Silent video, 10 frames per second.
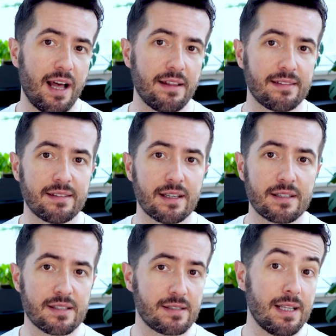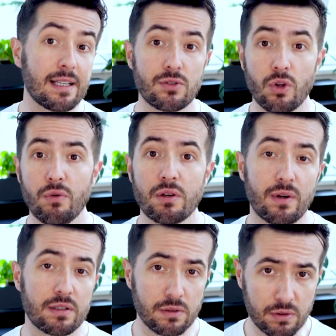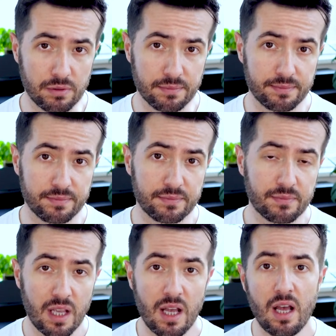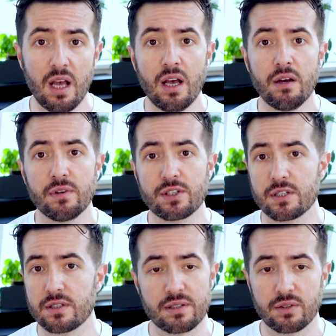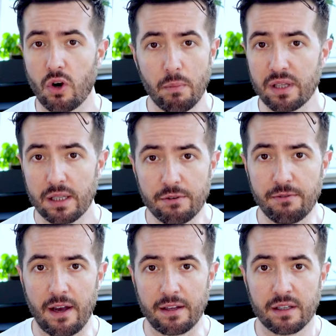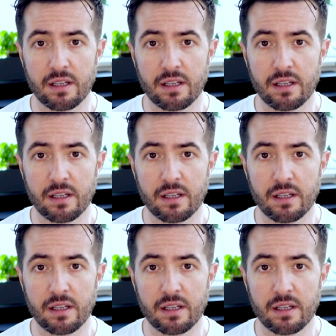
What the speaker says: and that is not knowing what to do, which is completely fine.